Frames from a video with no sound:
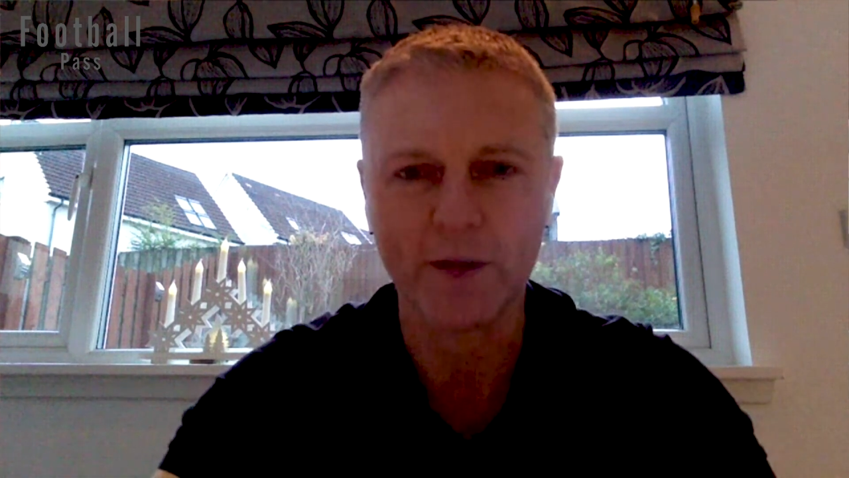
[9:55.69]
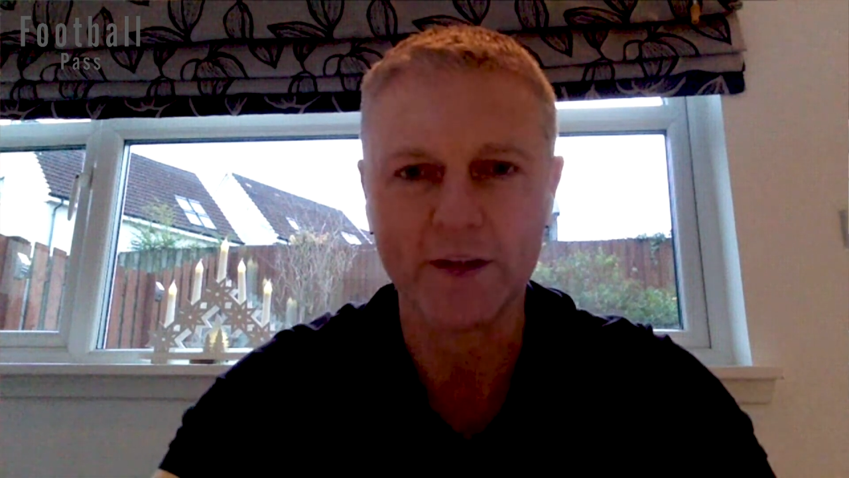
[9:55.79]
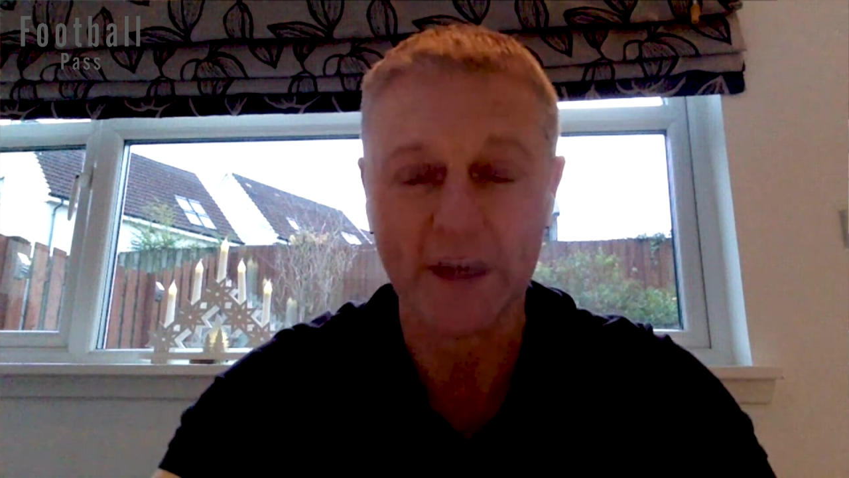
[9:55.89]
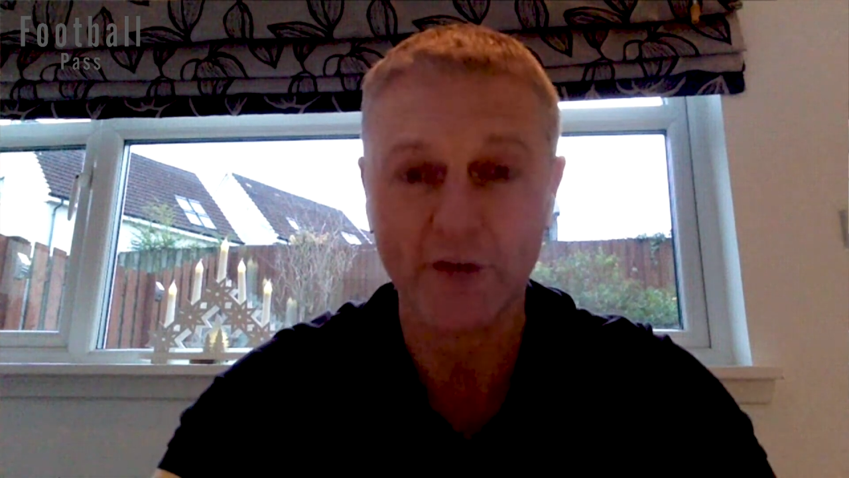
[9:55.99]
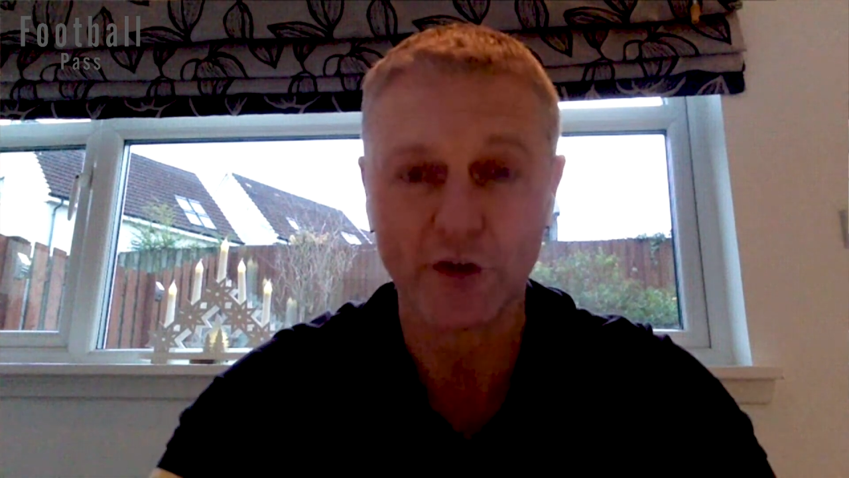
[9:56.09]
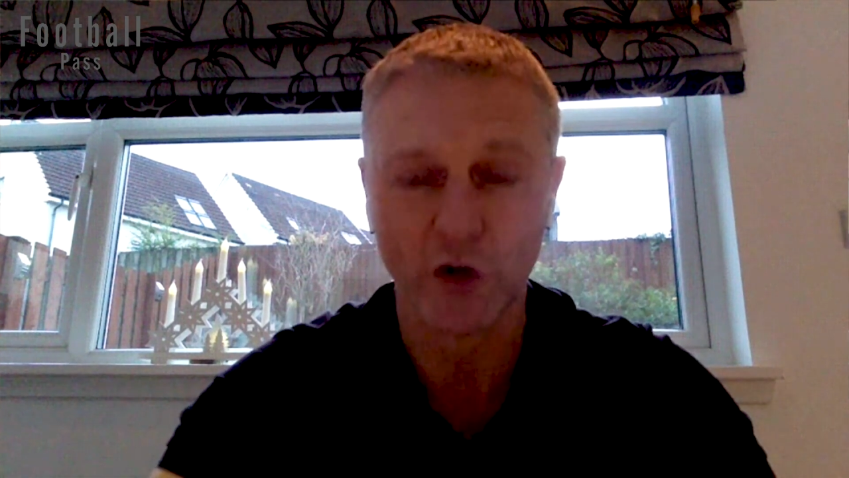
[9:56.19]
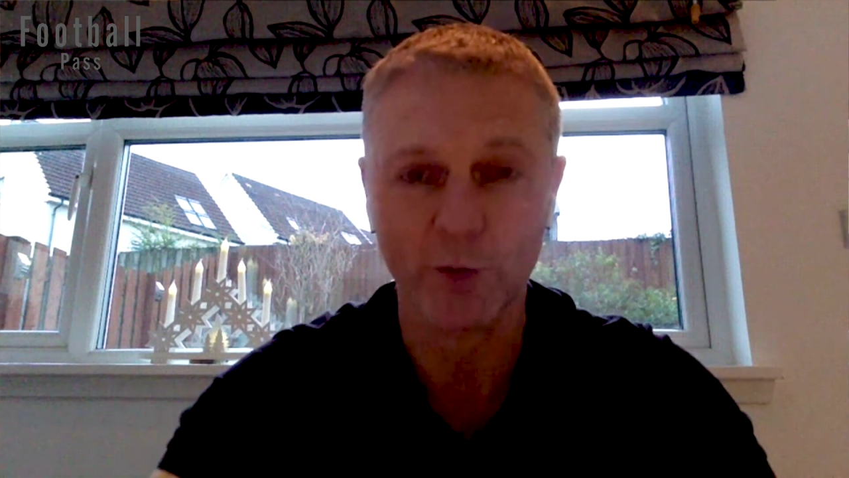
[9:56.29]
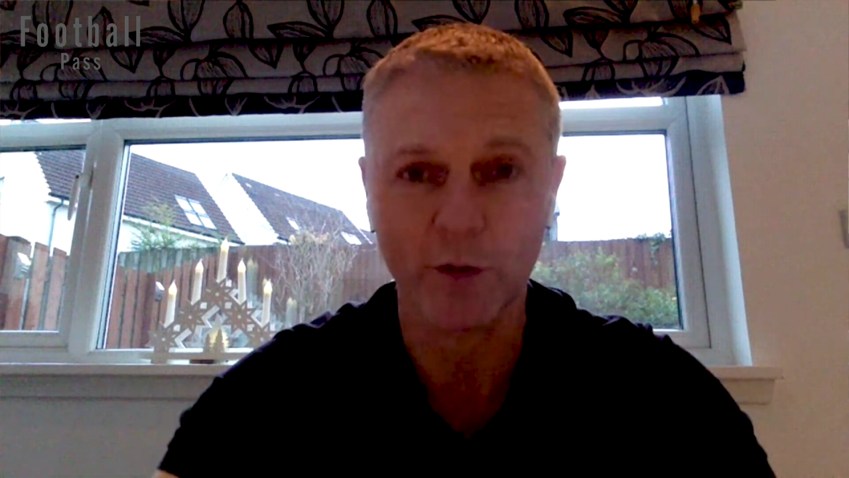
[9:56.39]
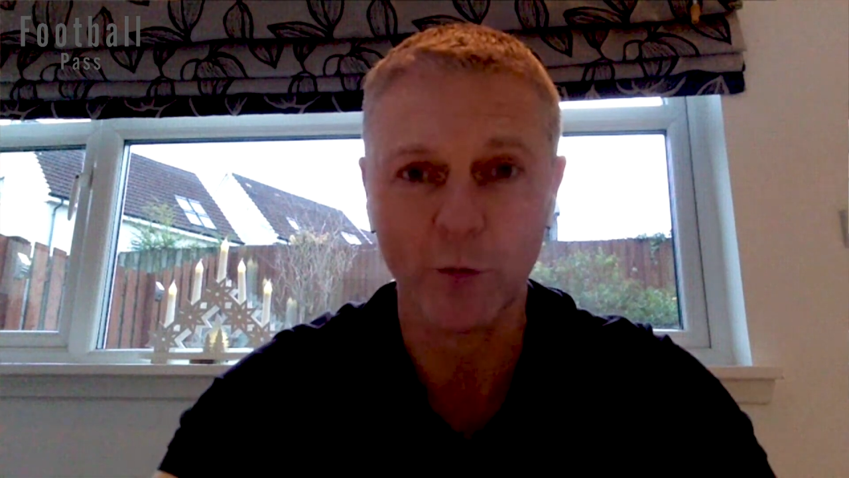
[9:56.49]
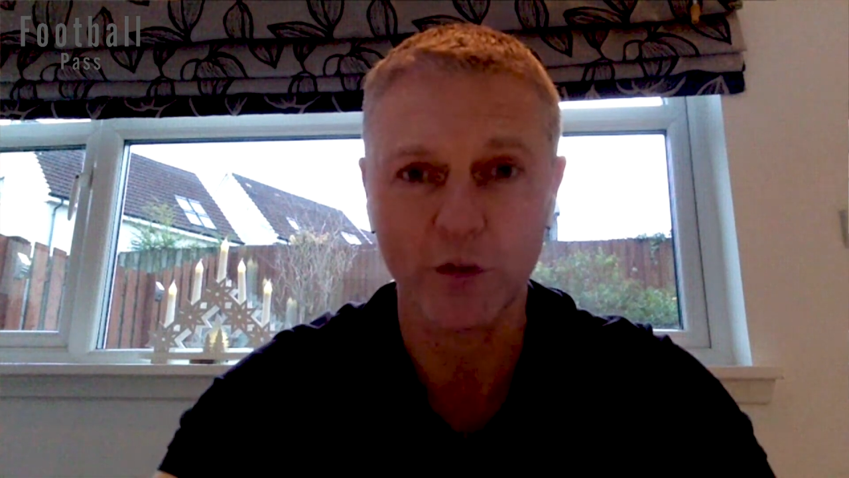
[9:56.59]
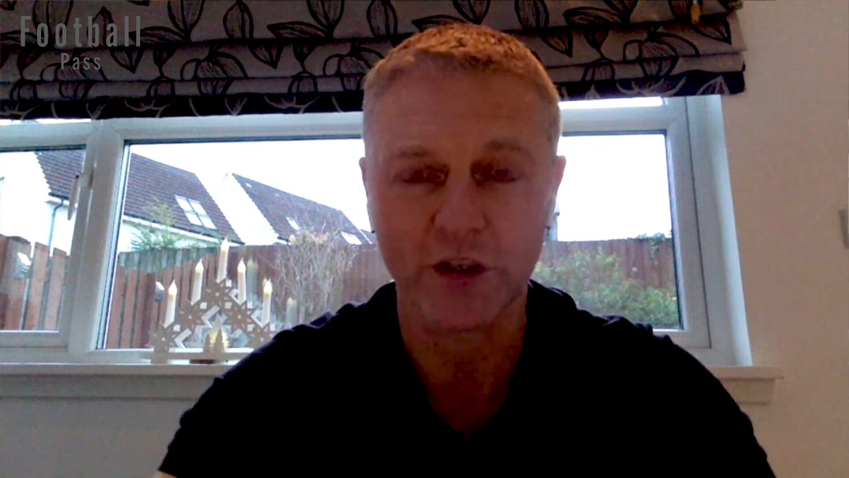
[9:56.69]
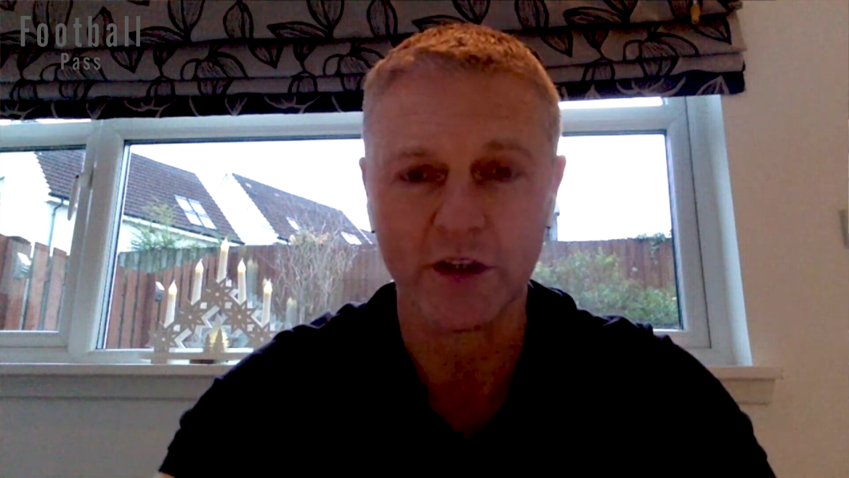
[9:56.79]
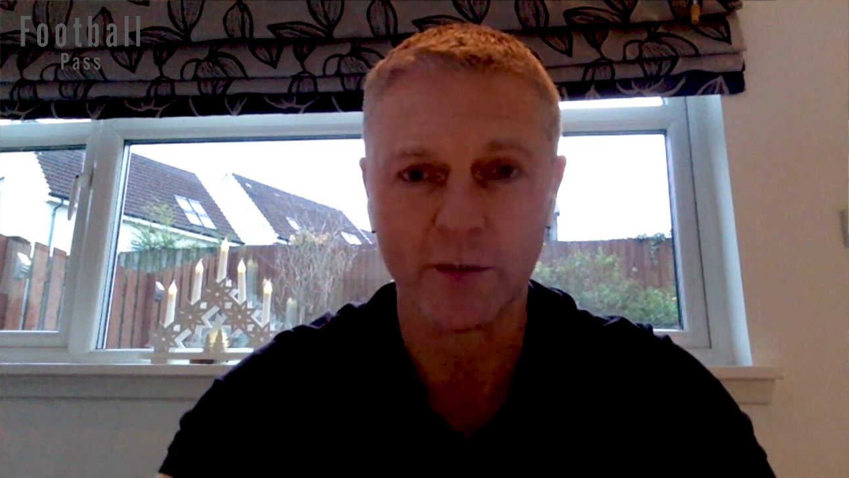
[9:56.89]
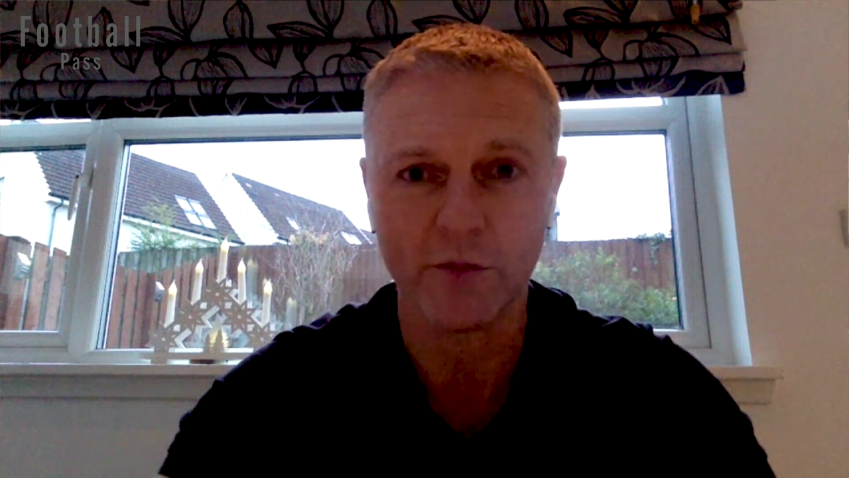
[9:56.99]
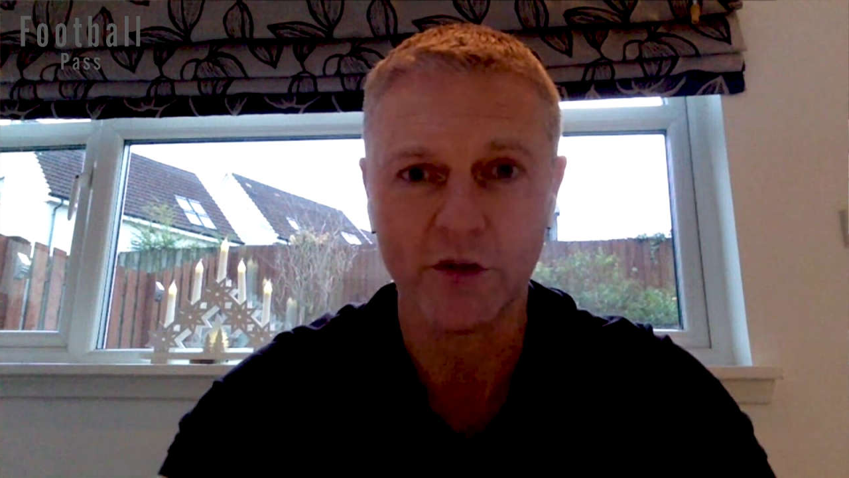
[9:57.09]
but David Turnbull was at